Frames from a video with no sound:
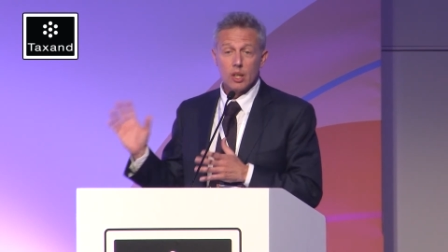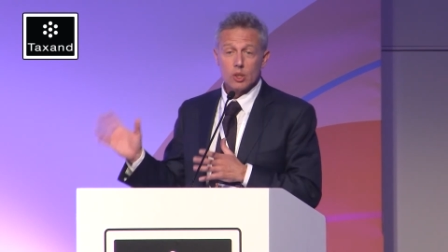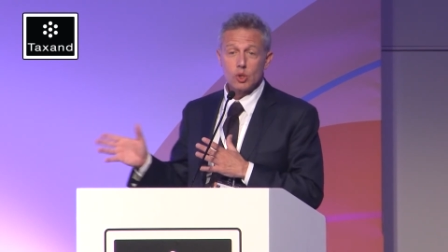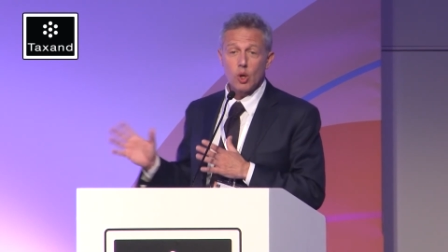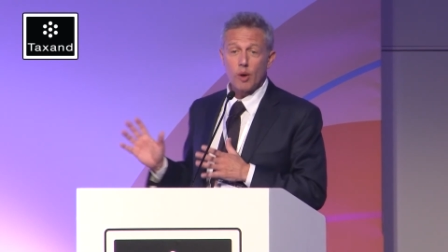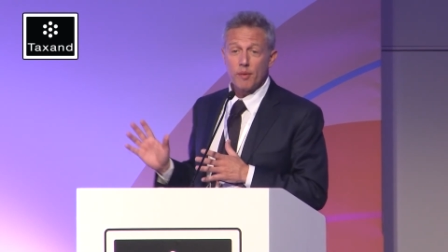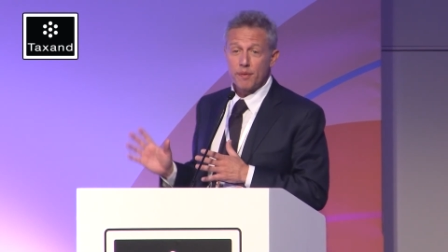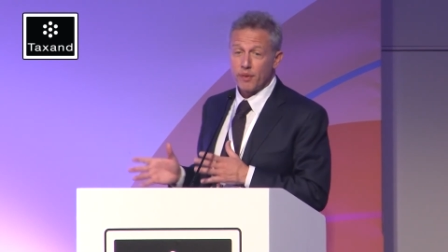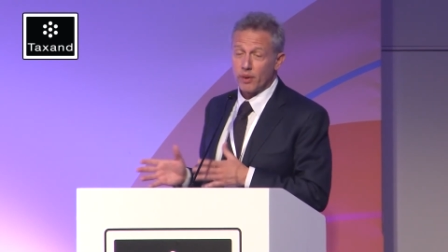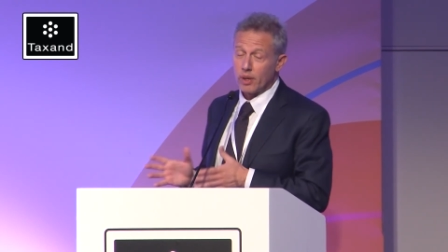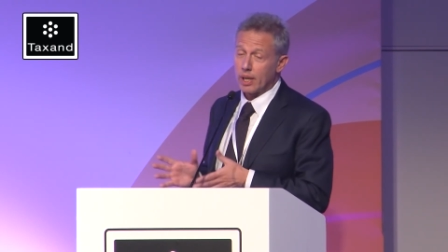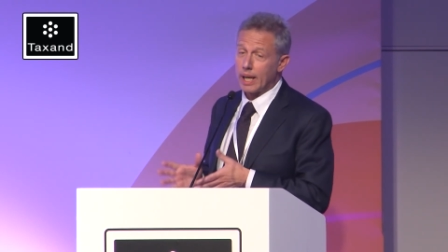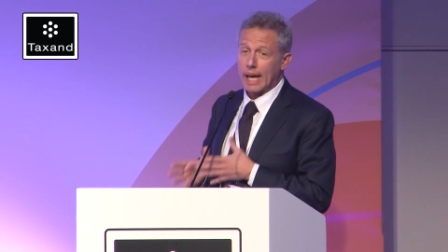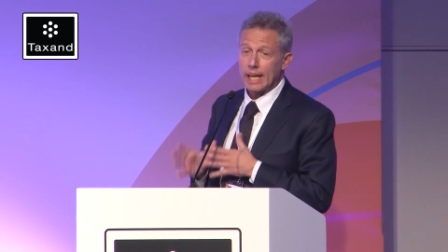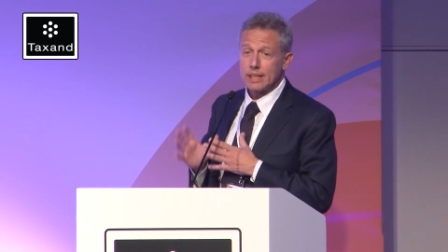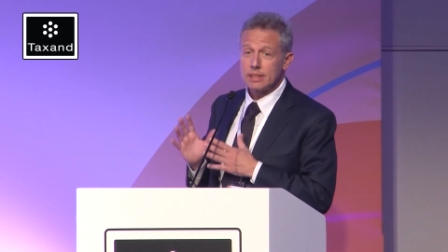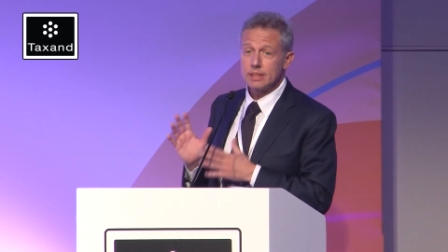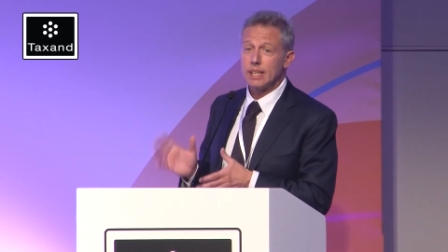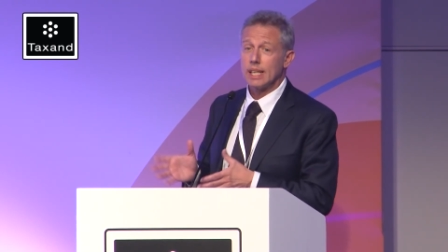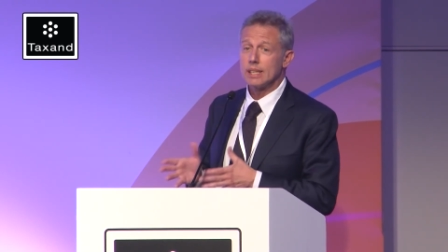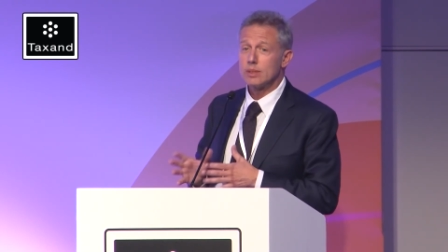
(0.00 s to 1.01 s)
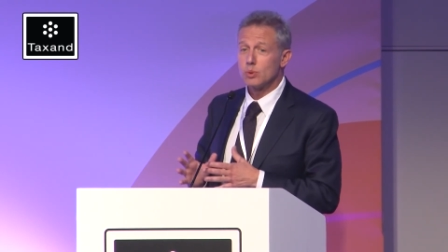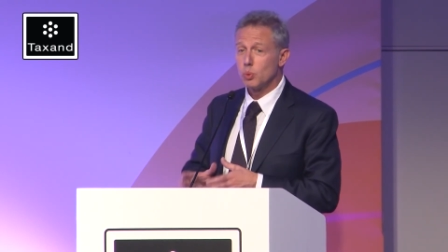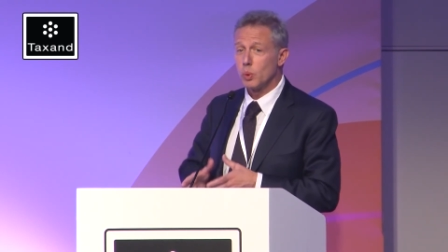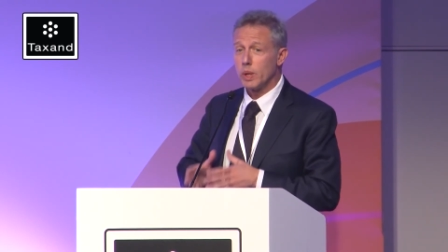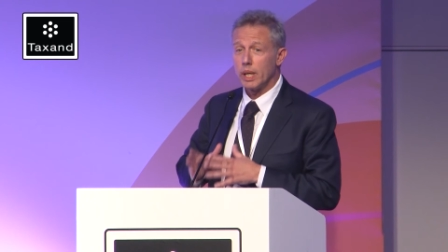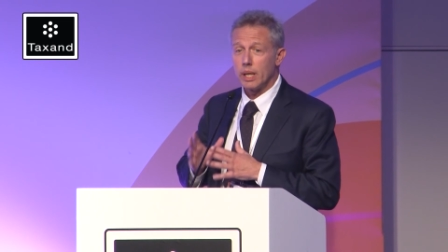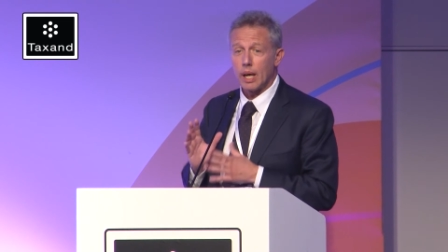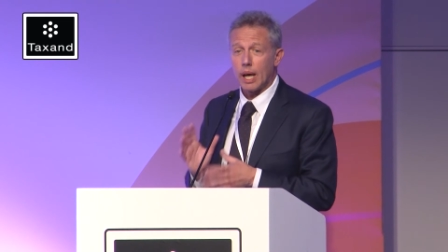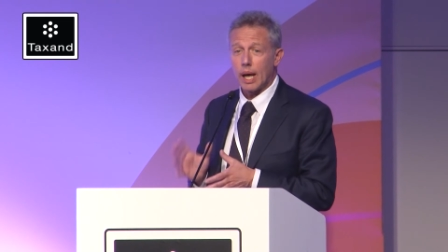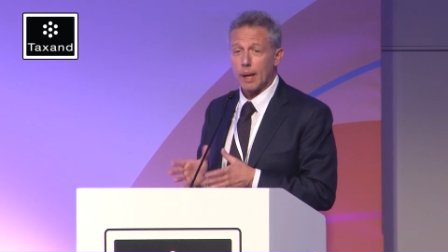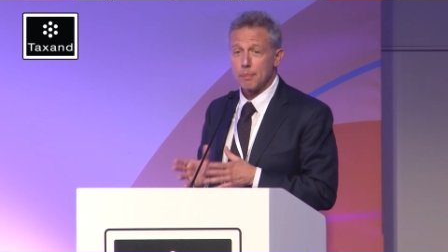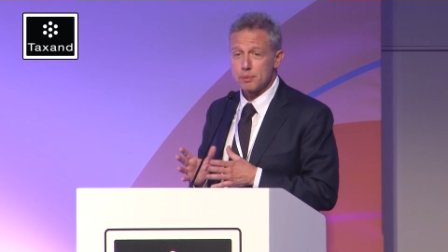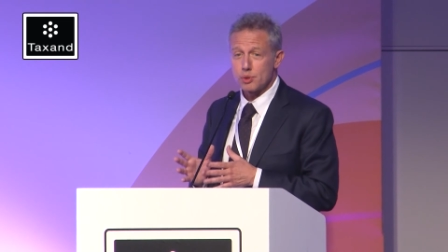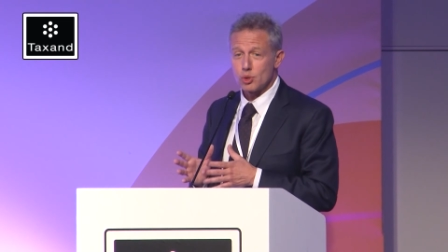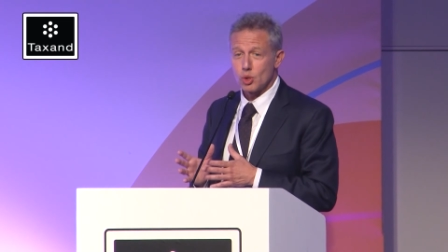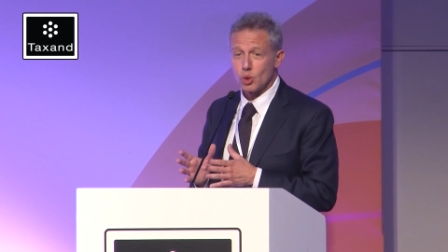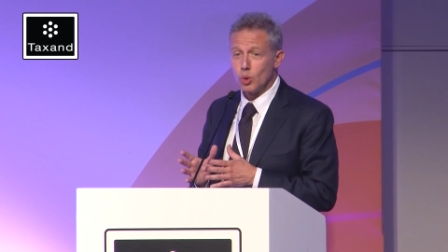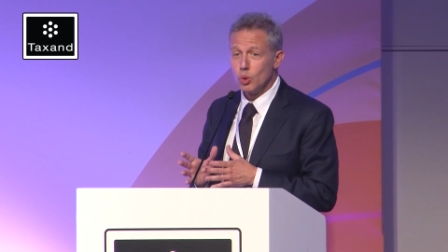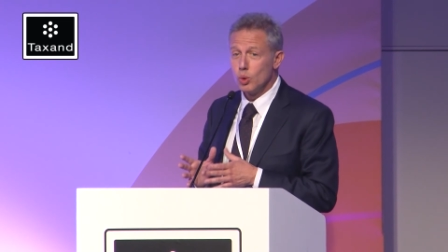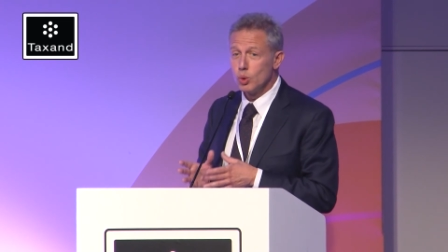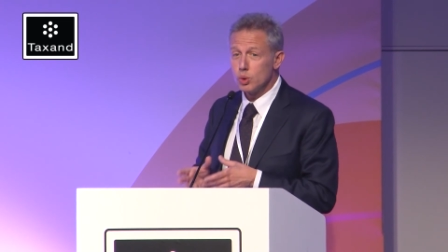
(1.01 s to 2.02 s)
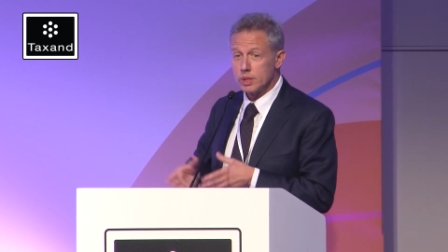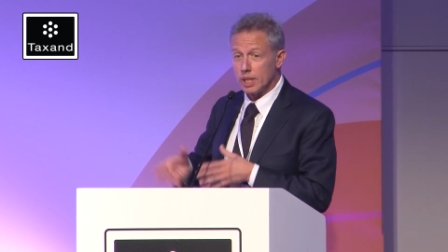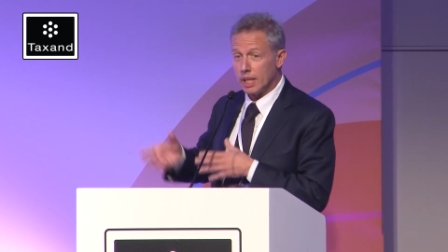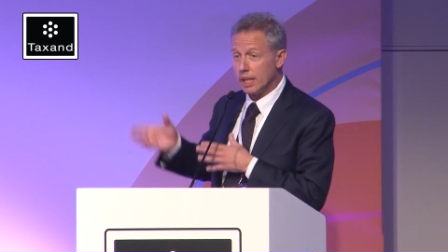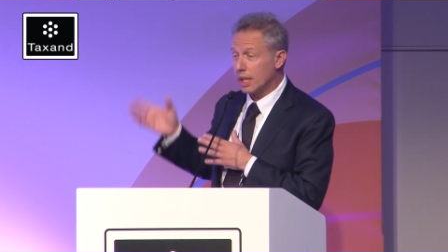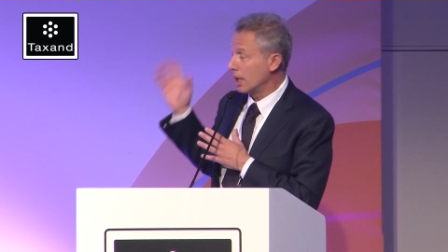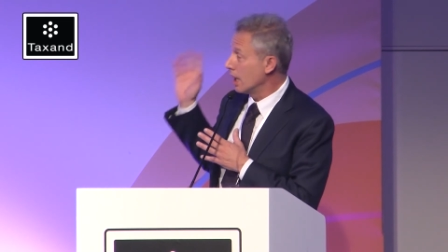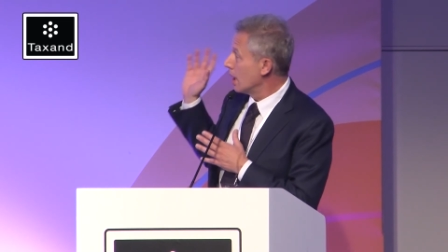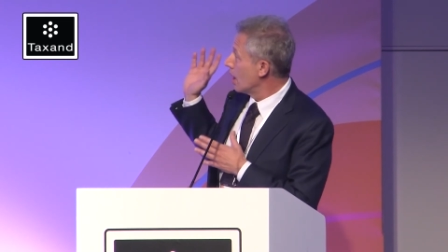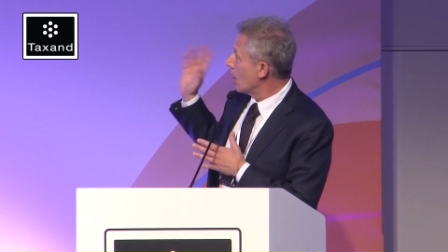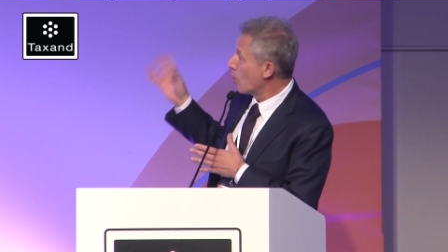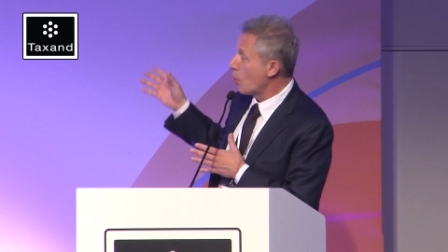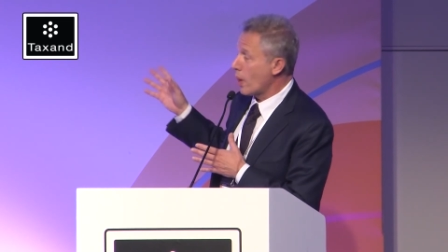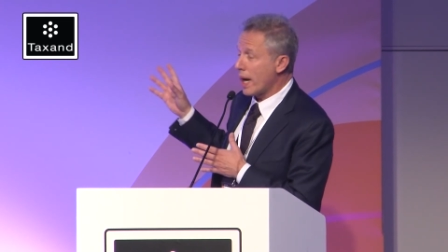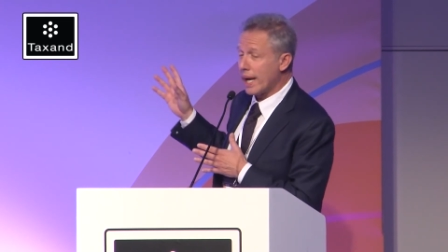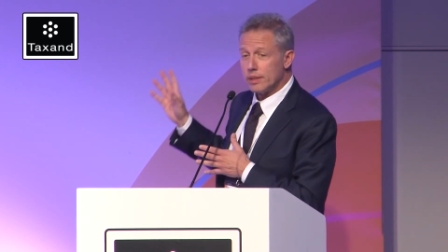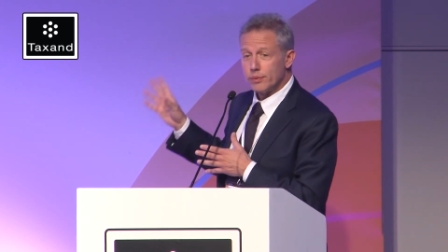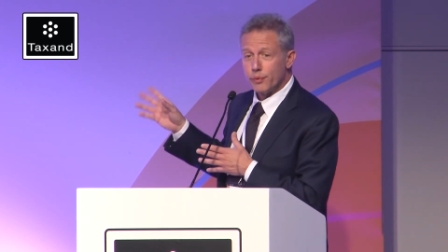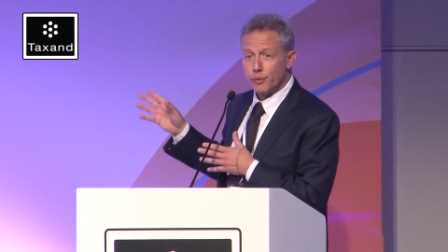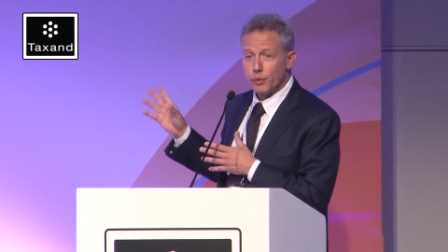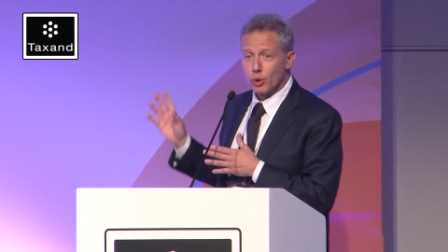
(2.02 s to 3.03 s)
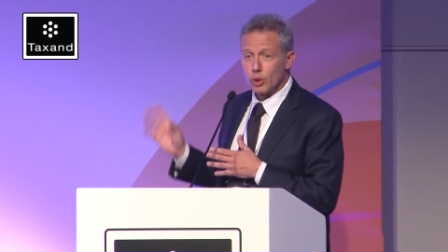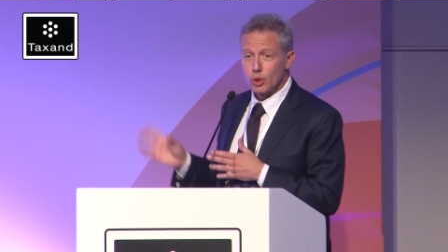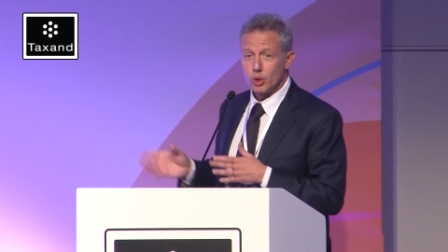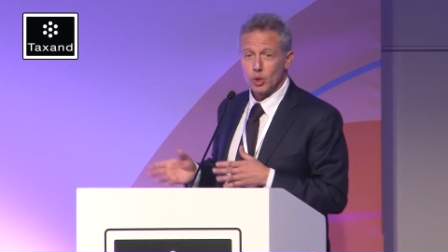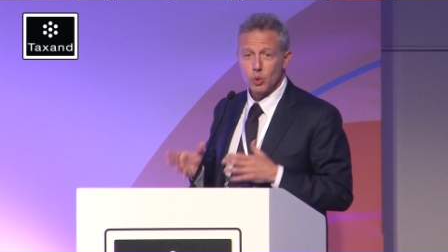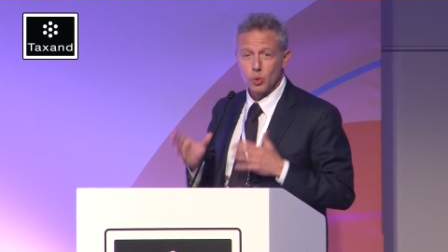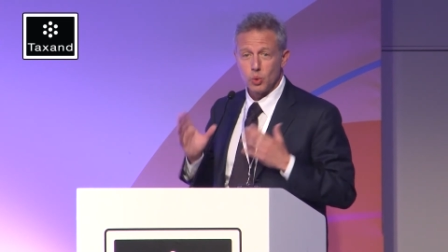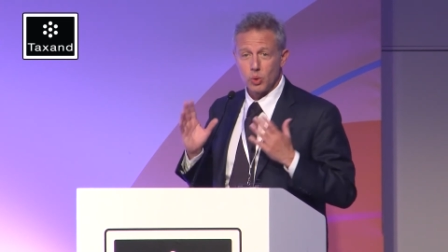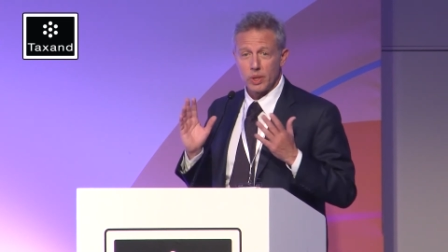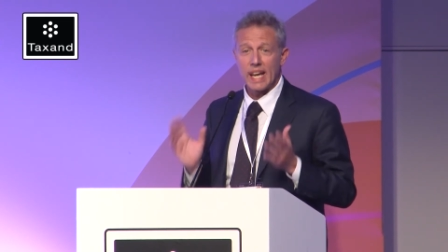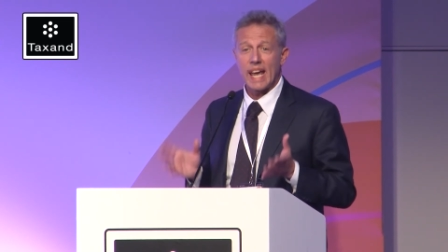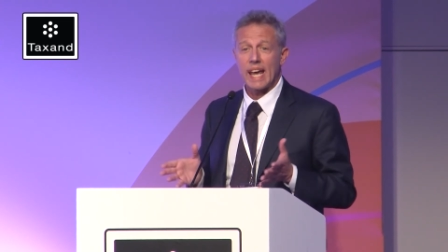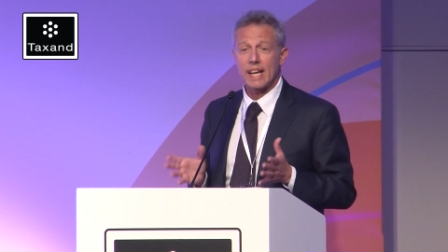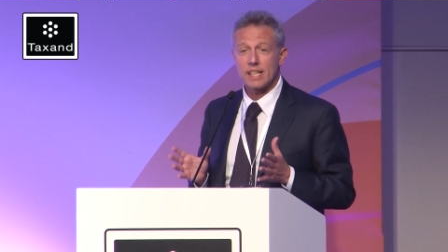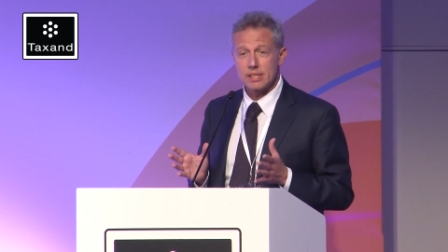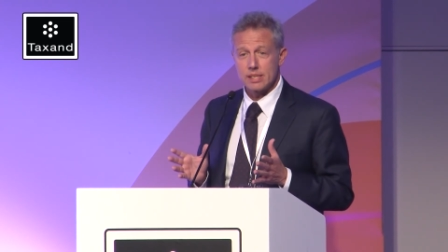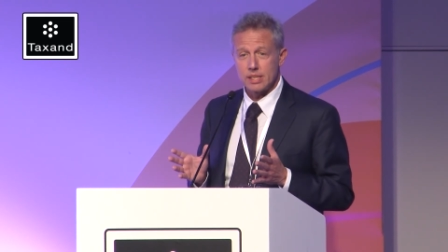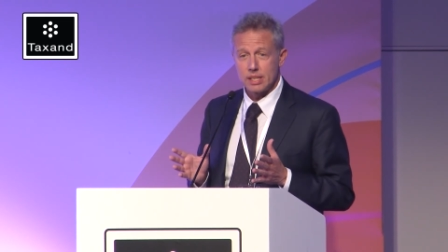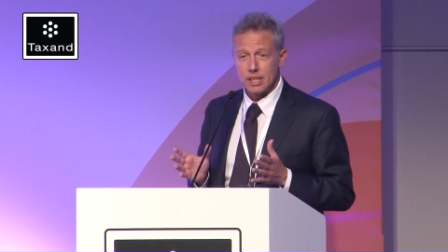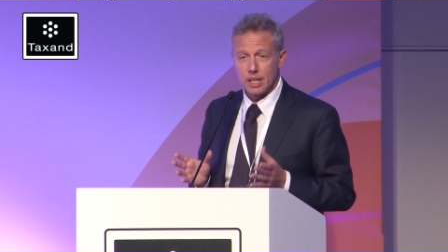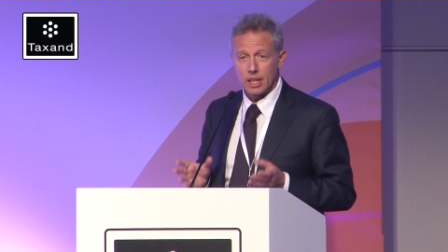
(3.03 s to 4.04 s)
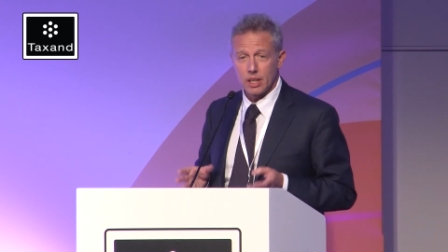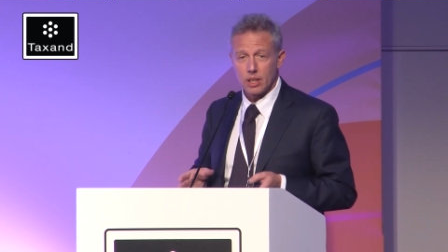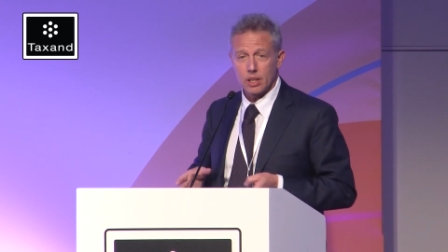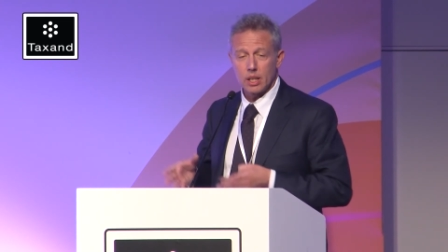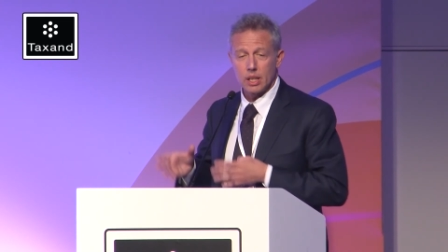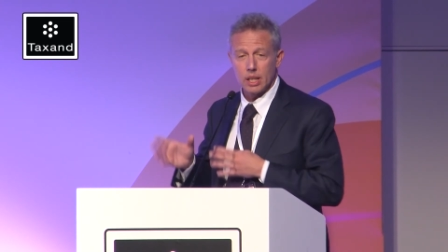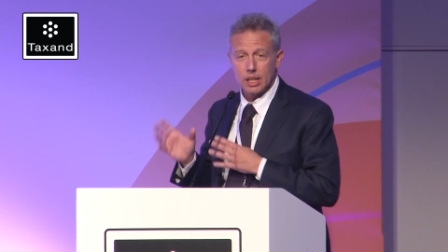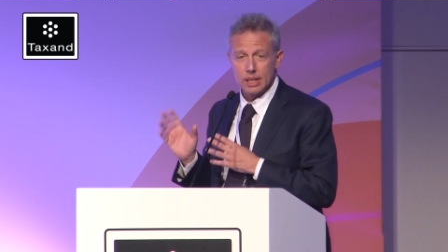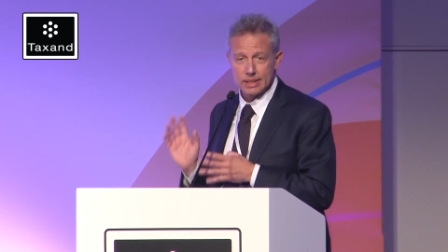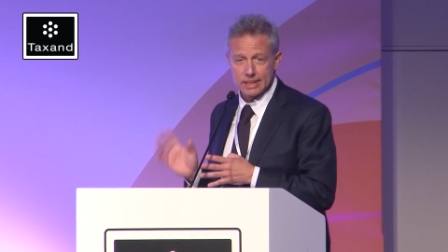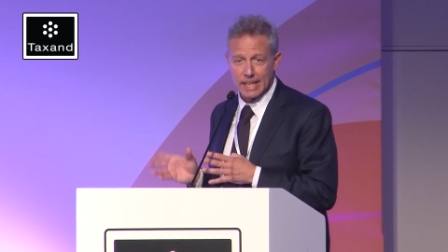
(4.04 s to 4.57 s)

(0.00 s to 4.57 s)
Don't forget that we absolutely wait for you next year in